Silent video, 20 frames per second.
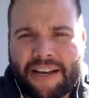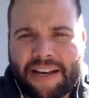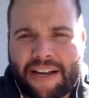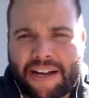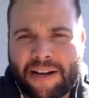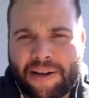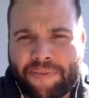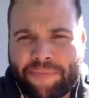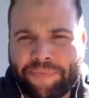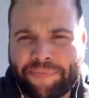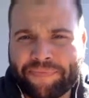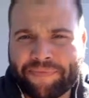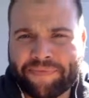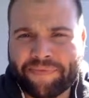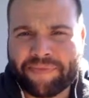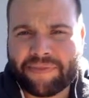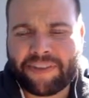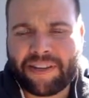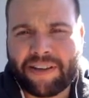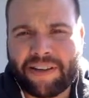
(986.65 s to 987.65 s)

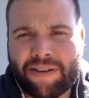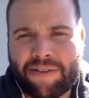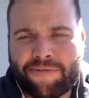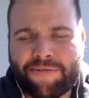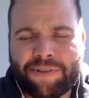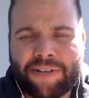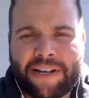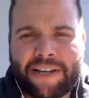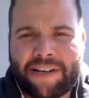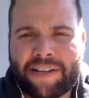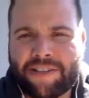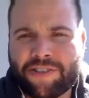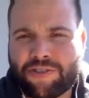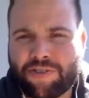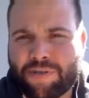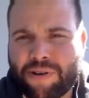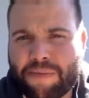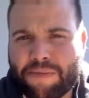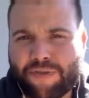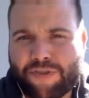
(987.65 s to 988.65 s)
flight
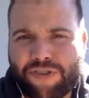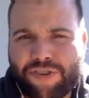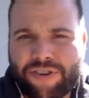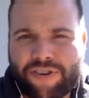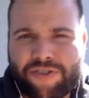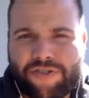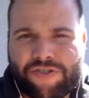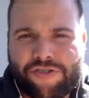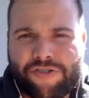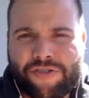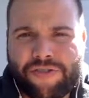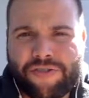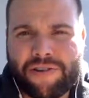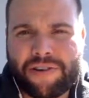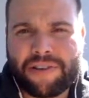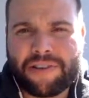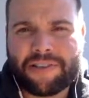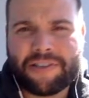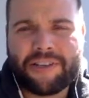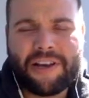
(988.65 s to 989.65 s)
interruption
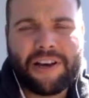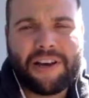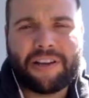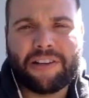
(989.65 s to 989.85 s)
insurance,